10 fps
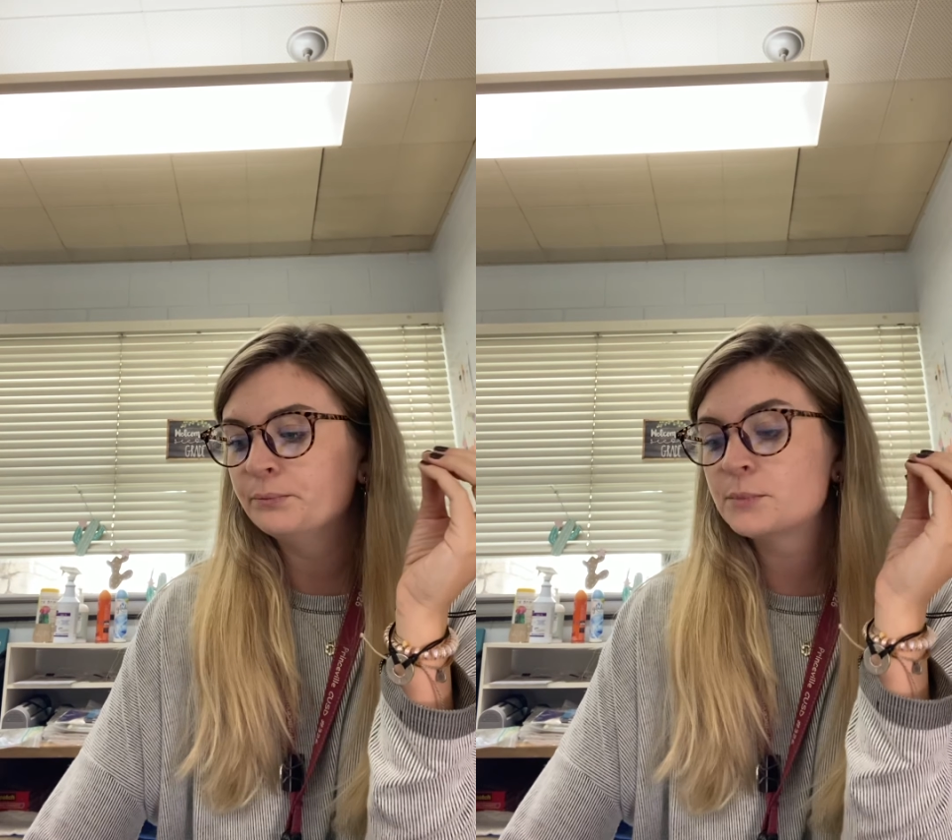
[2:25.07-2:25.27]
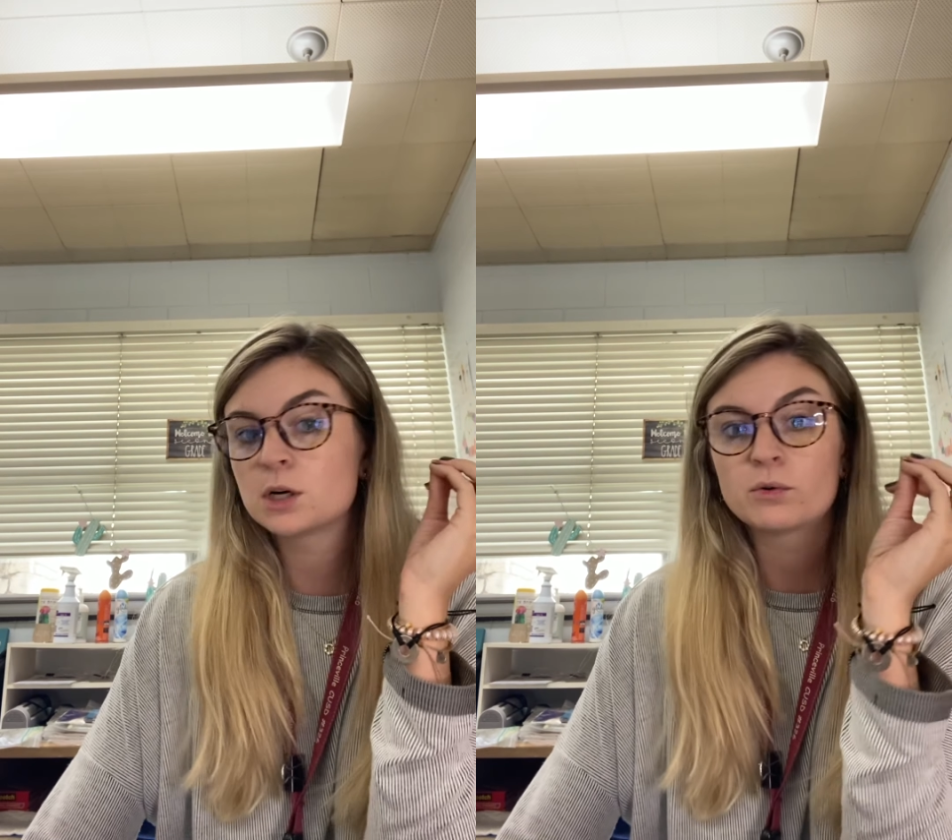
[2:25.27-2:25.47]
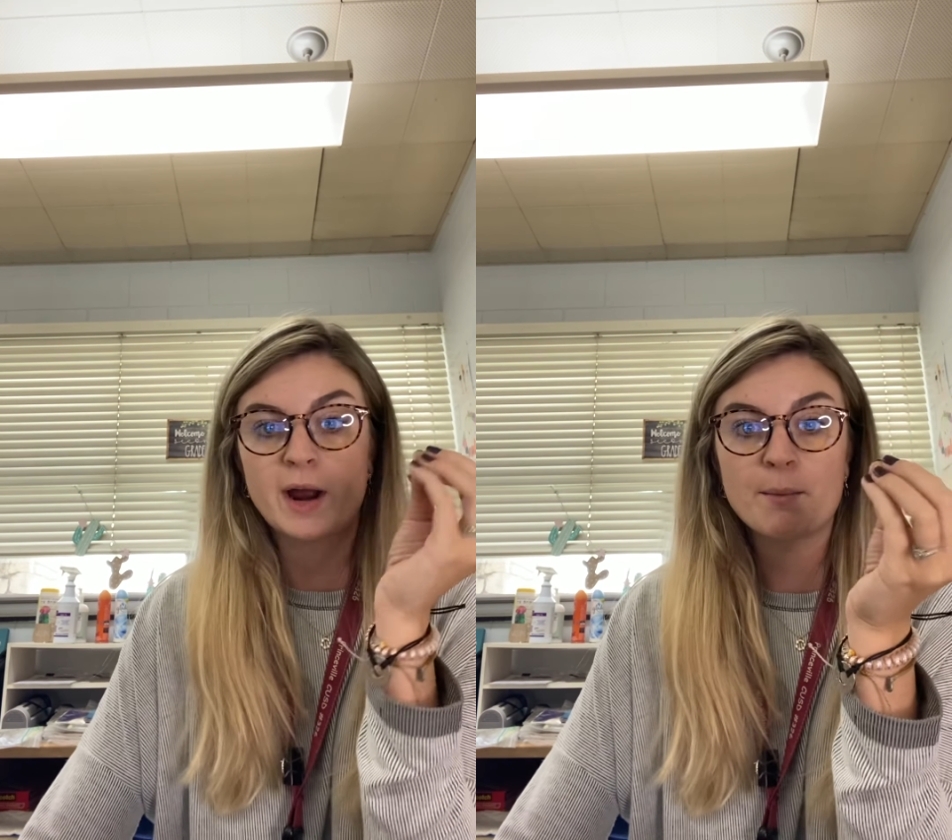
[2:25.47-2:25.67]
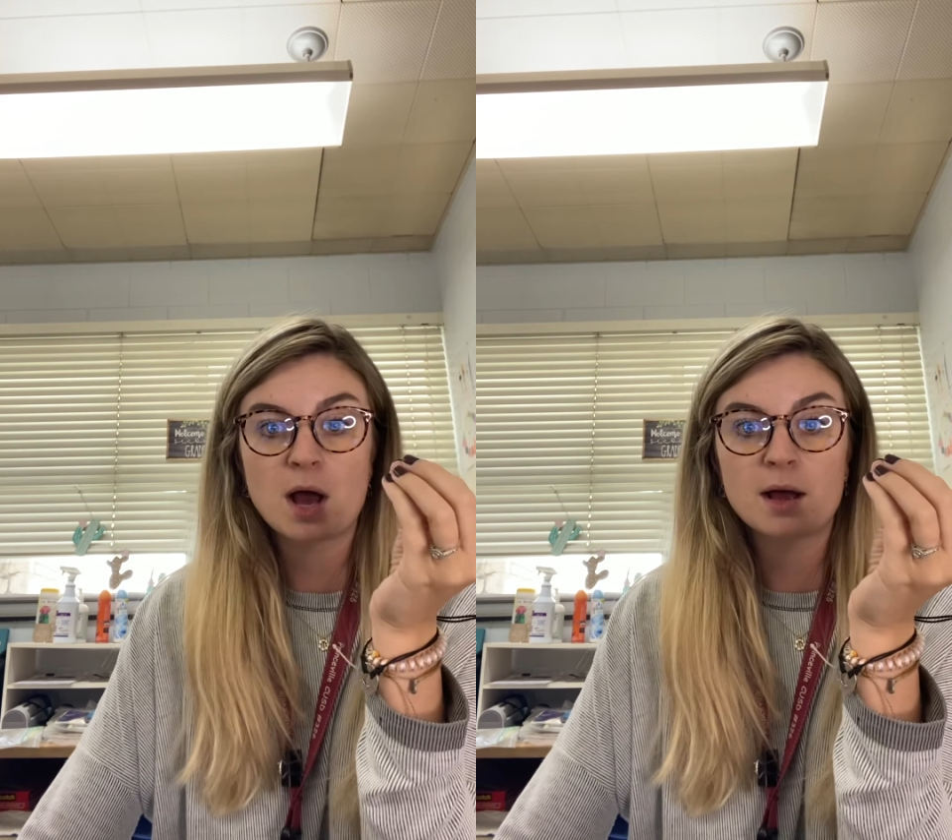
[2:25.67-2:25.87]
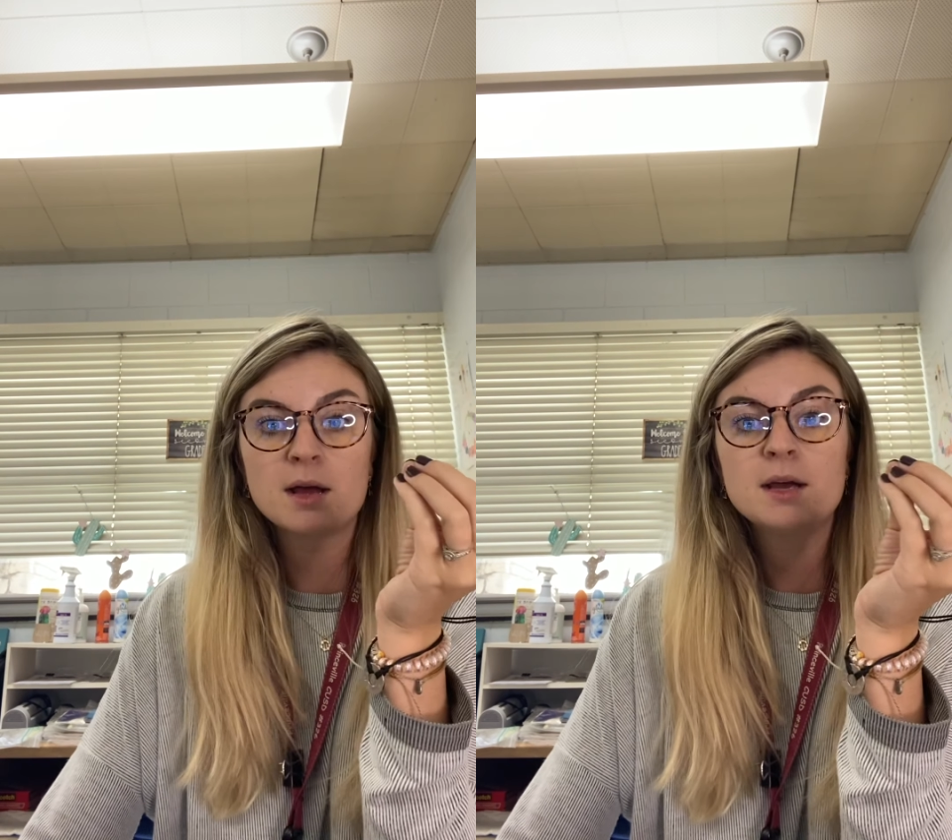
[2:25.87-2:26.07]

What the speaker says: your grandma,